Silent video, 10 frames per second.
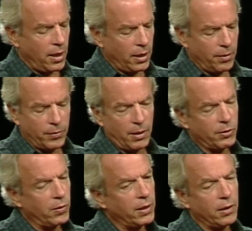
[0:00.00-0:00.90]
And
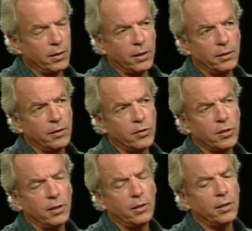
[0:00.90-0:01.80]
I'm going out again
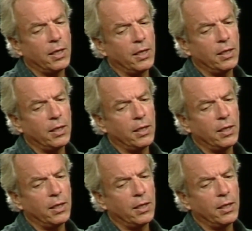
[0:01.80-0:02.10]
this year,